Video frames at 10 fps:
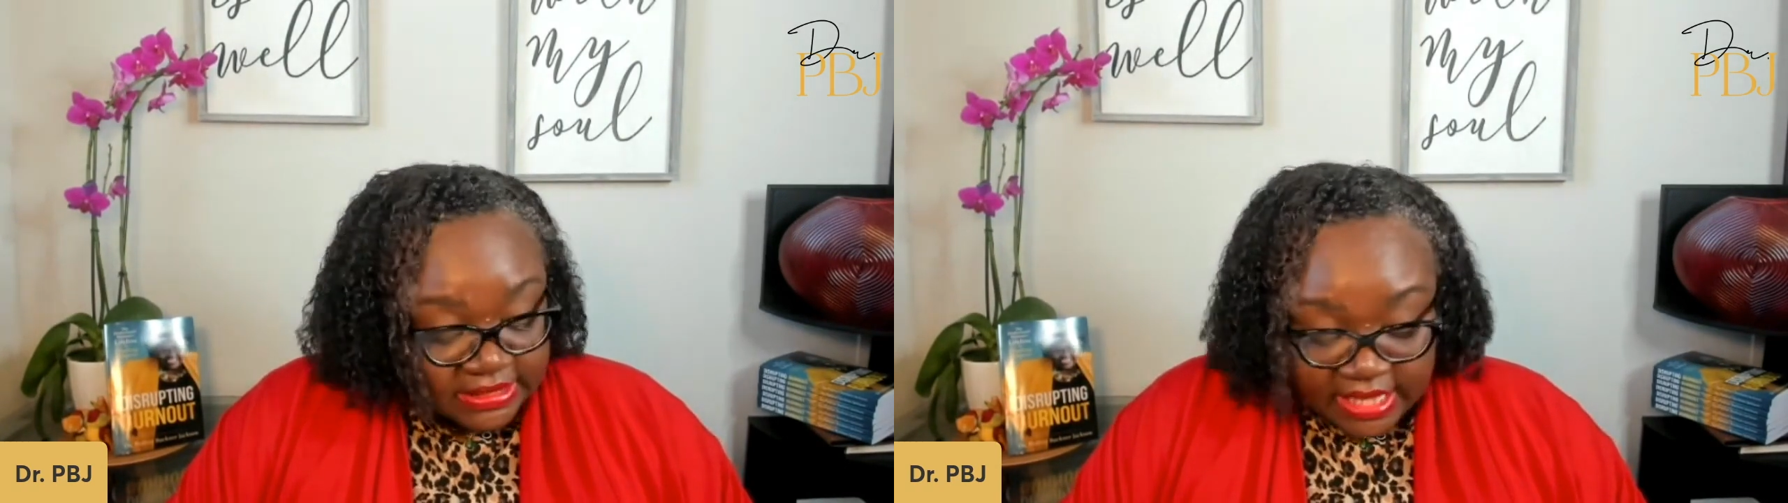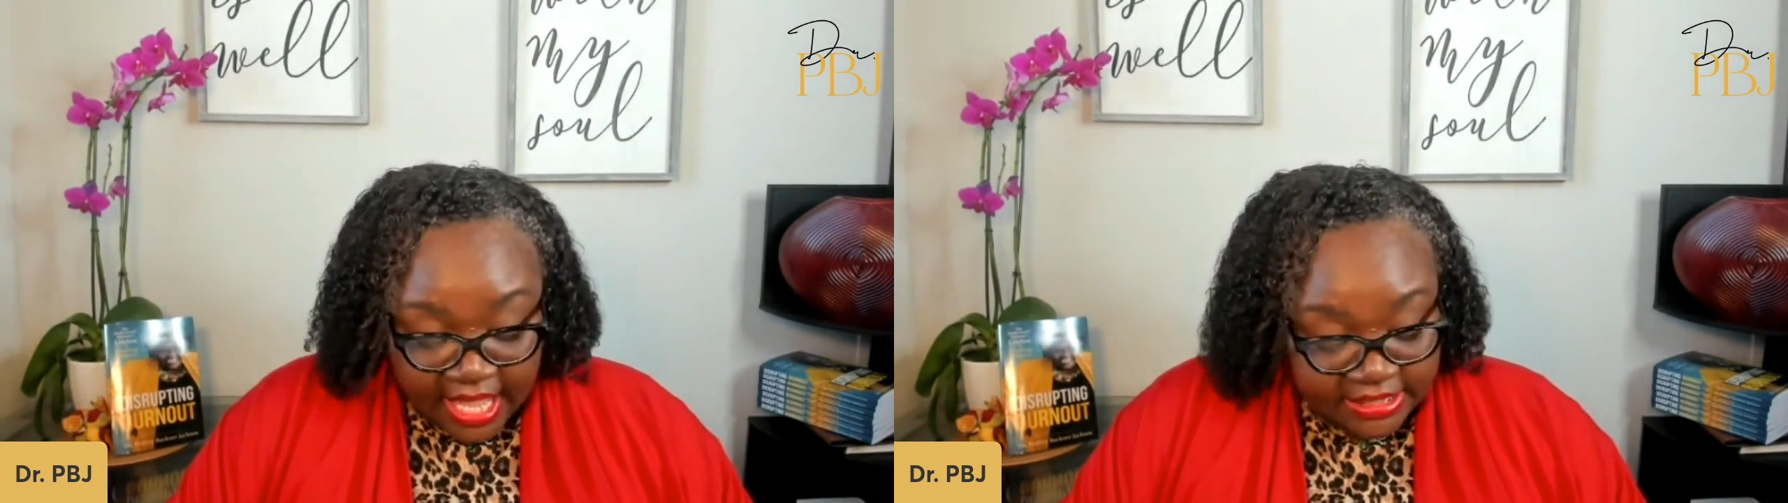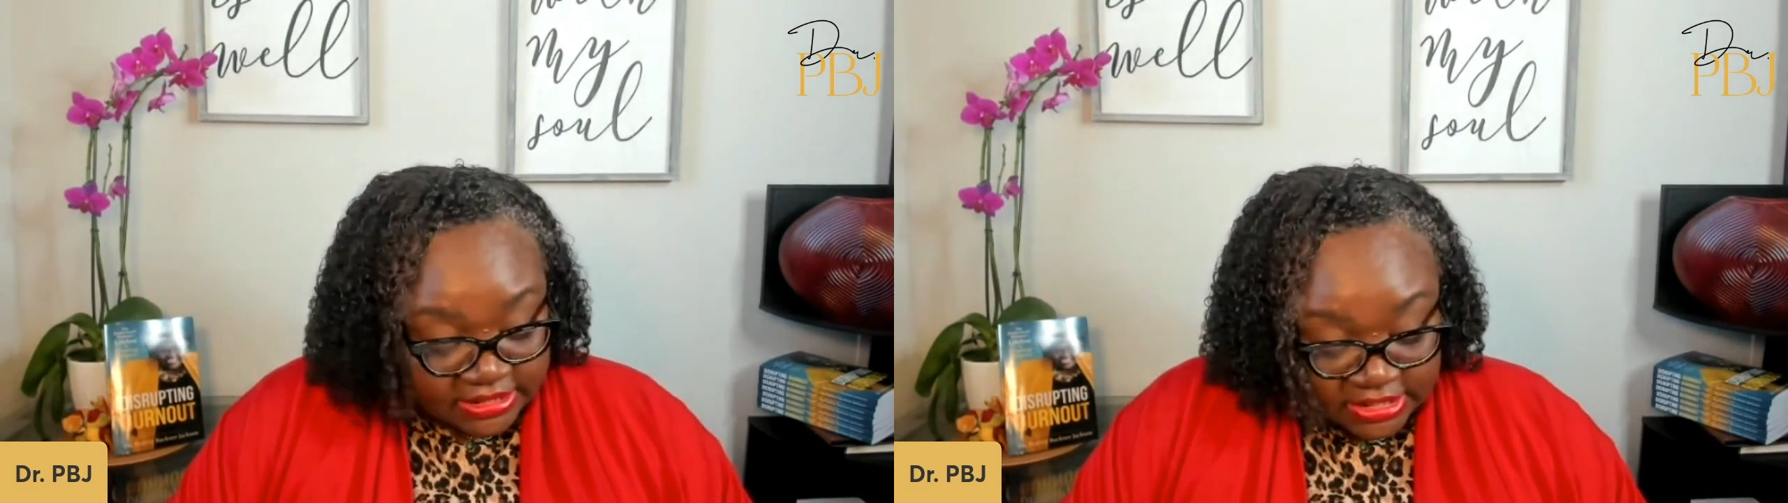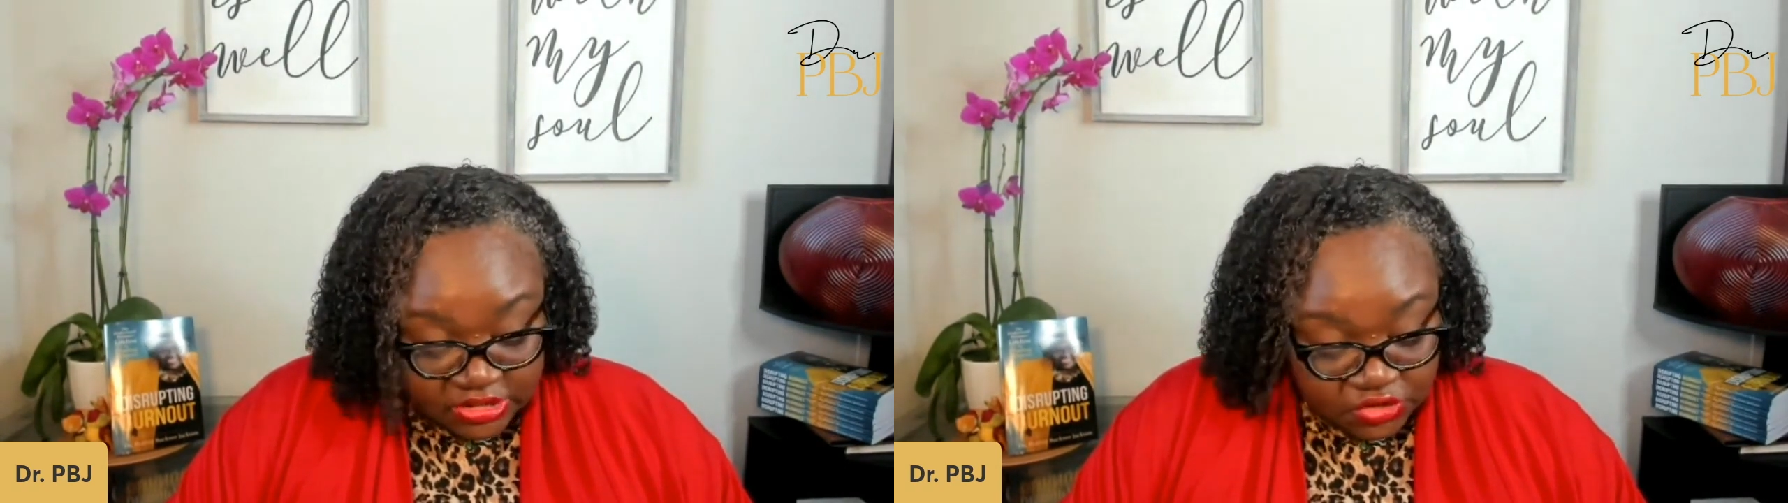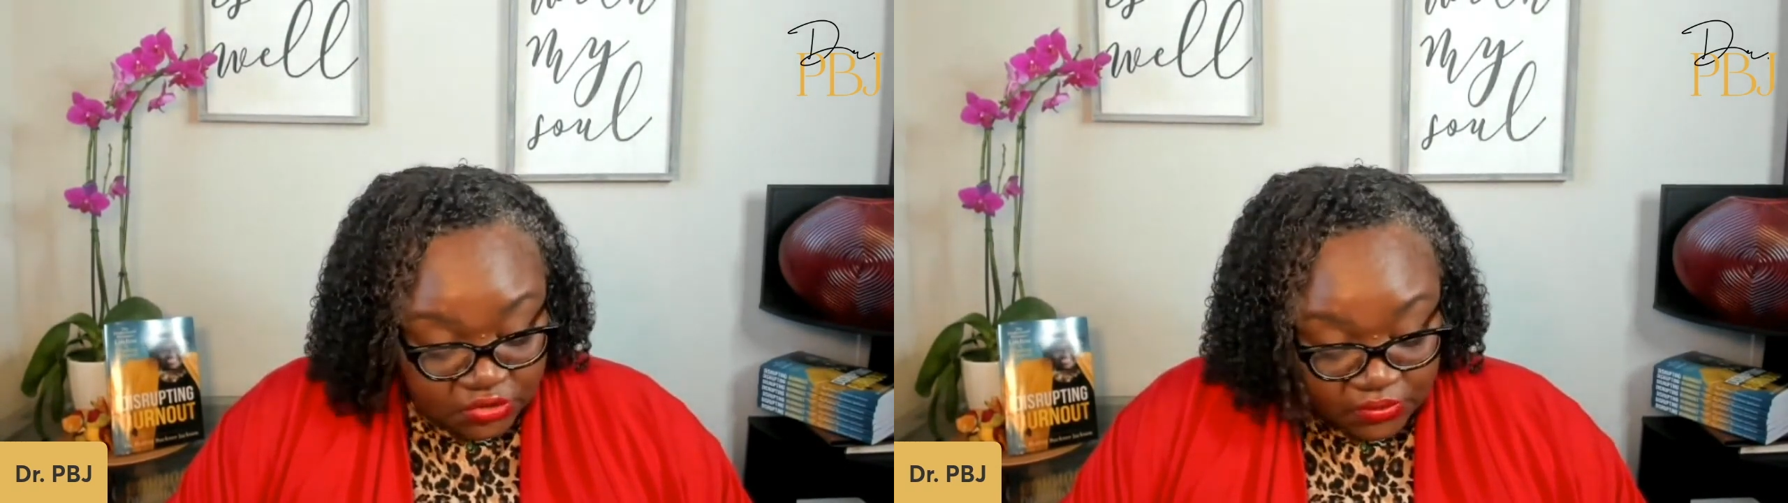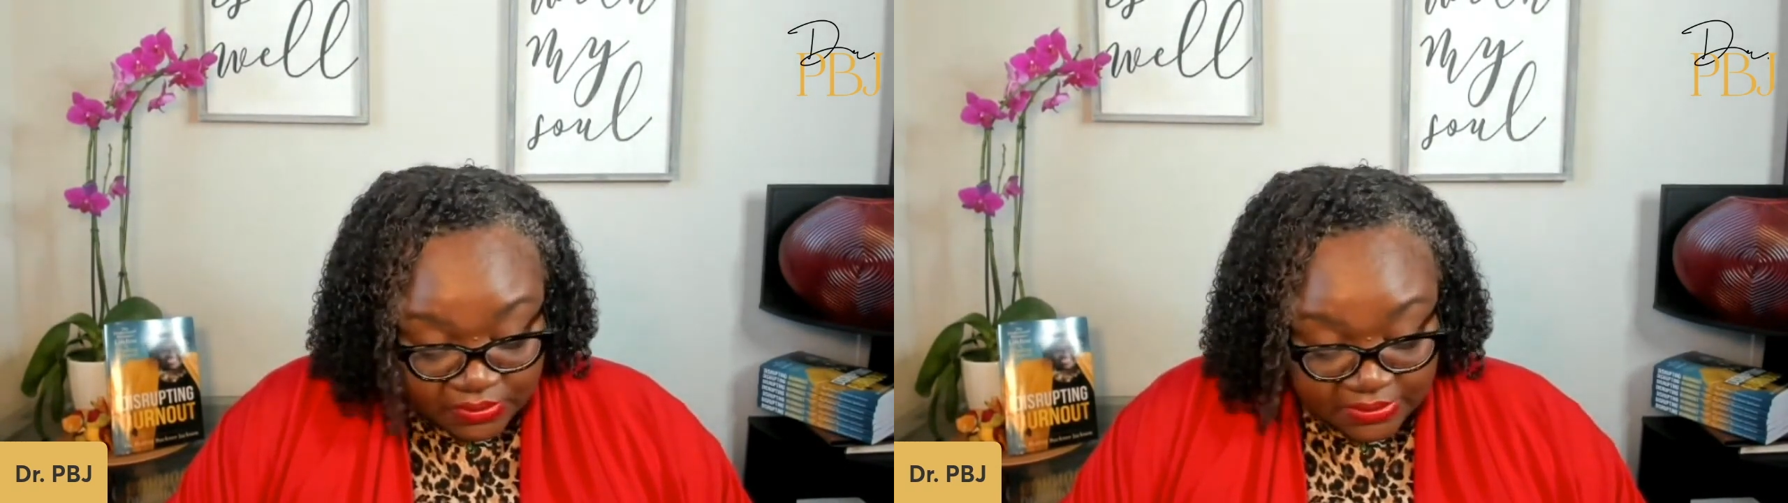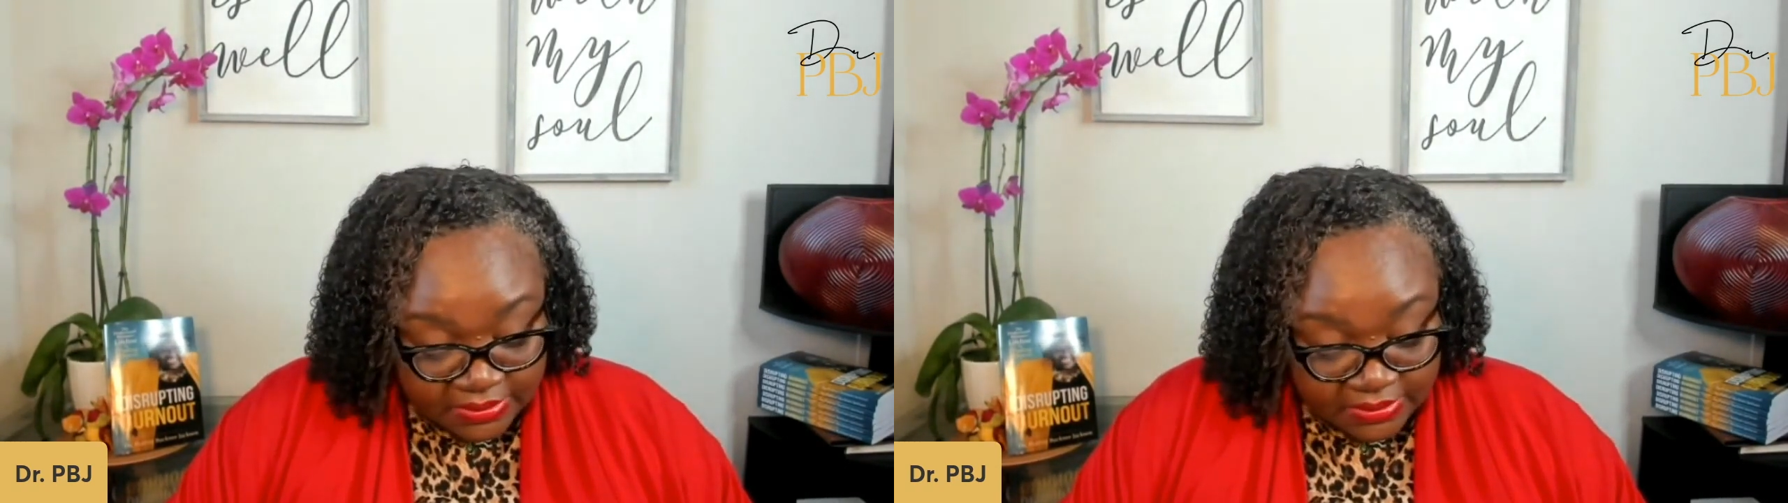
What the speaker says: not just you.